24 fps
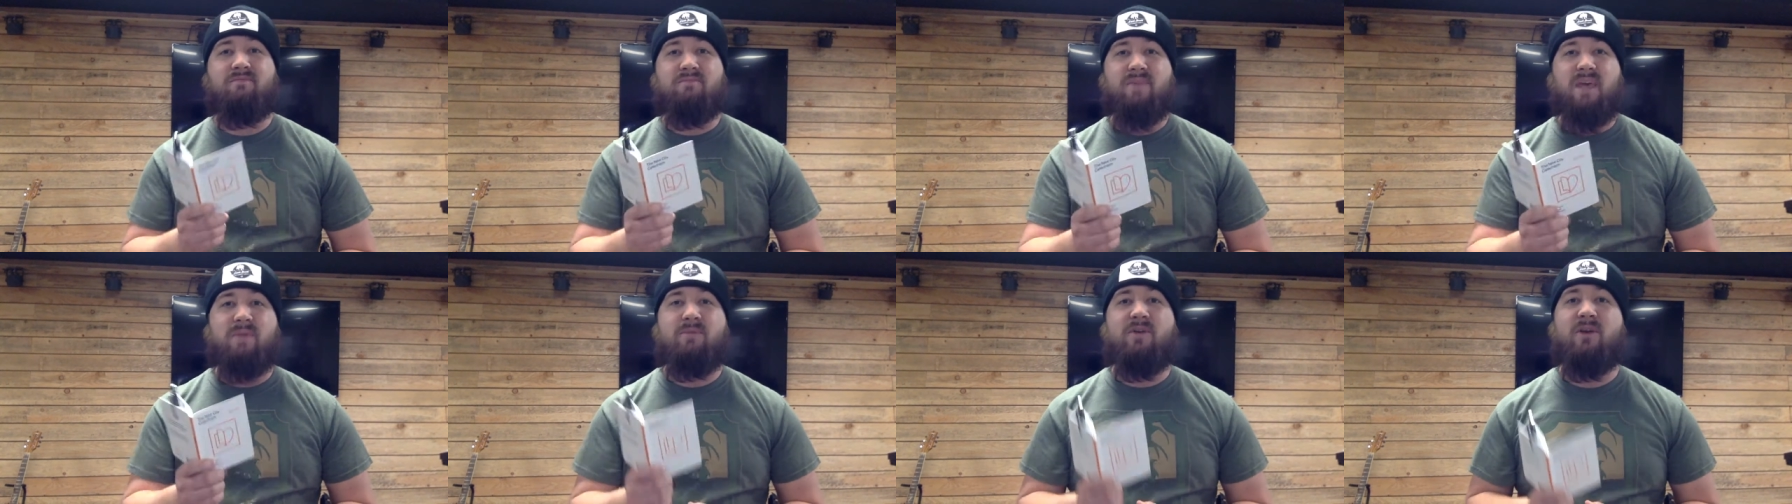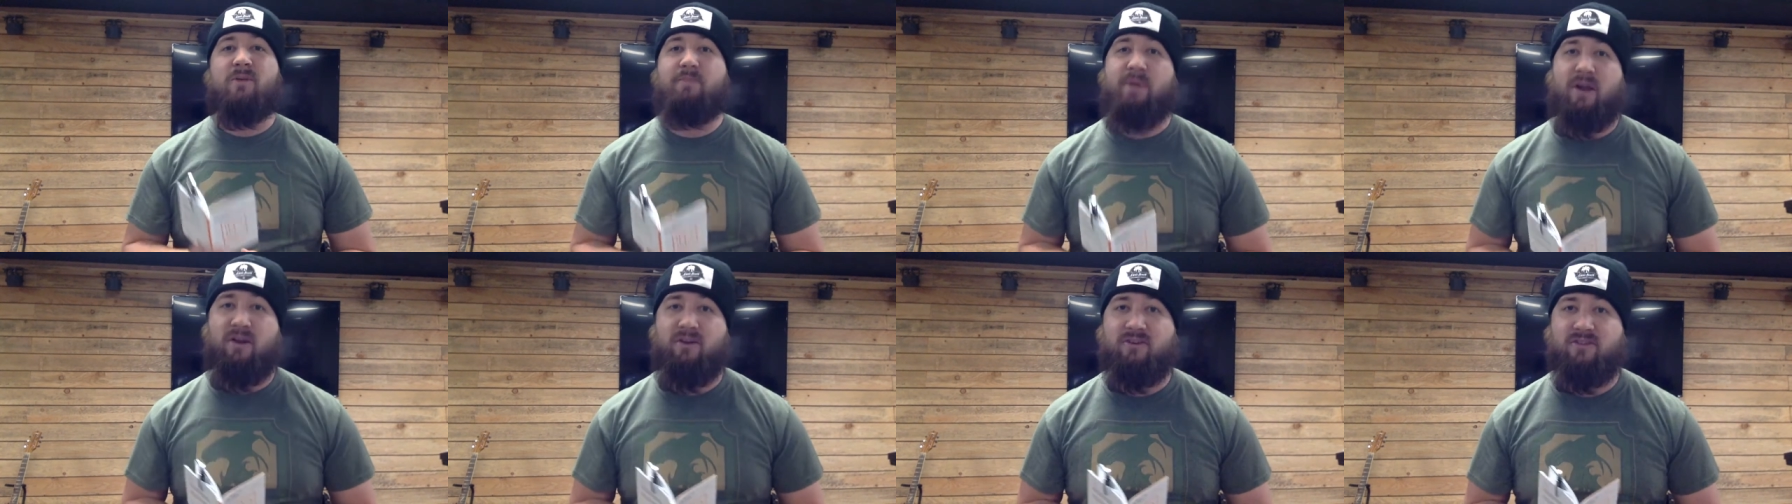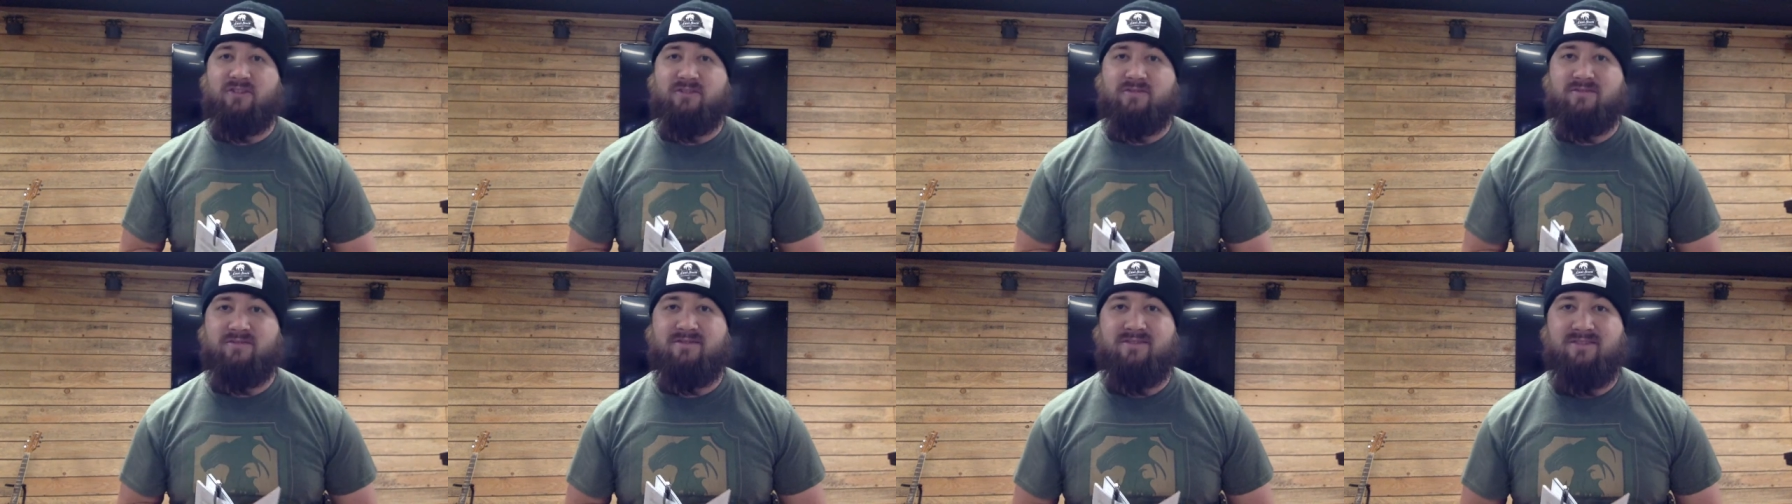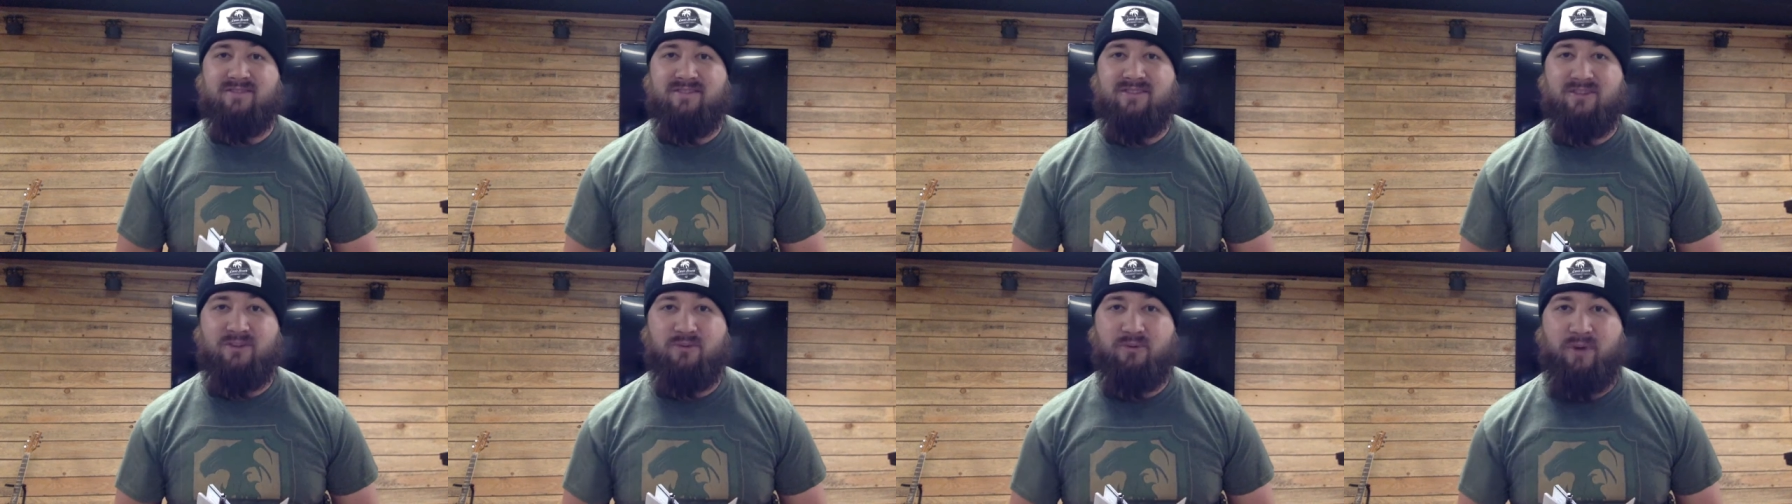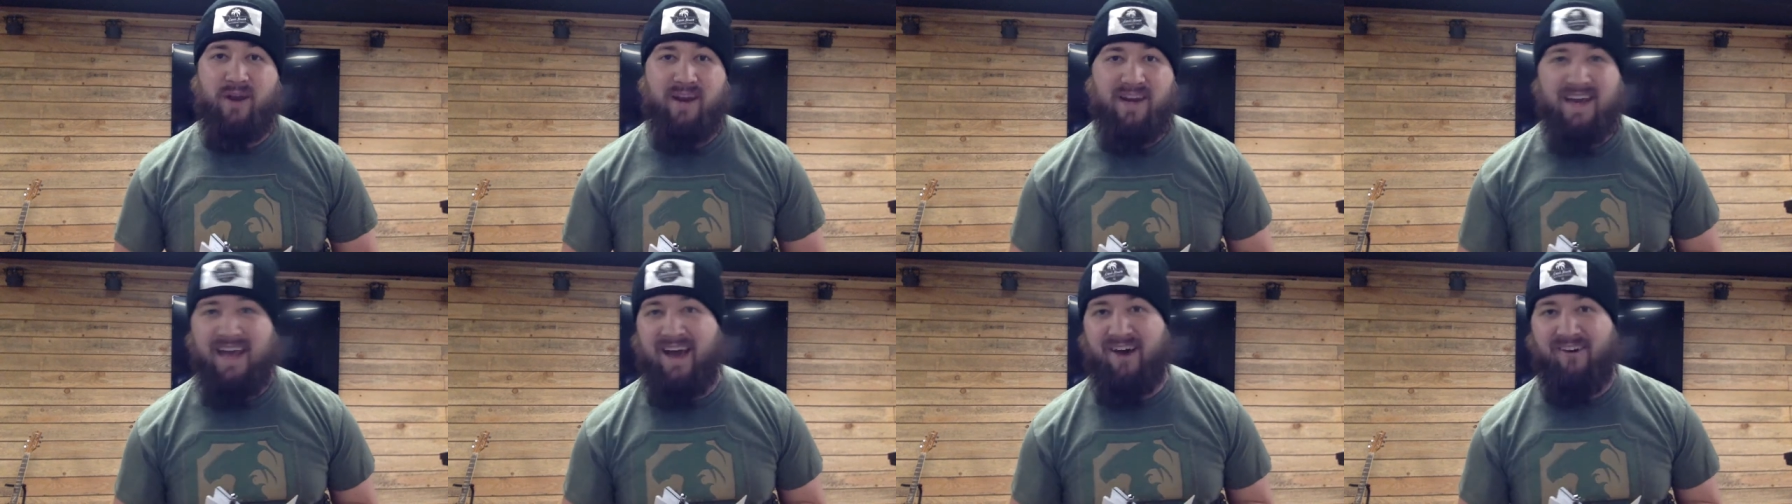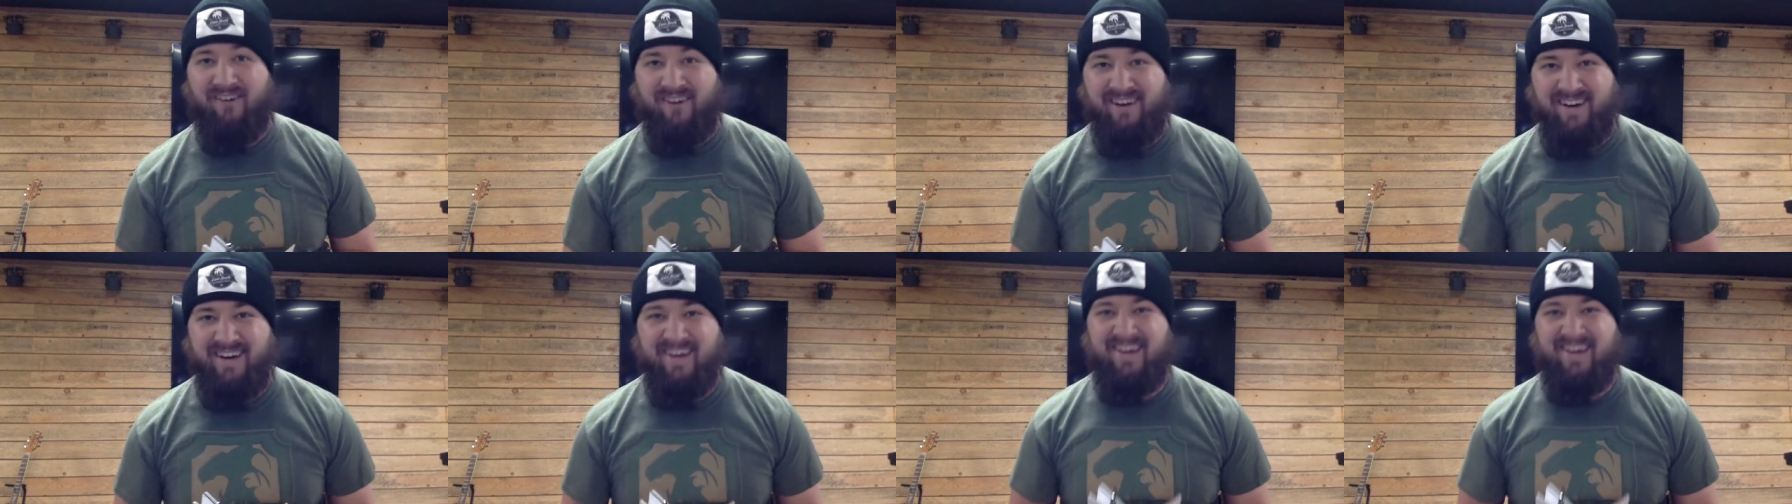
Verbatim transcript: maybe your parents do right now.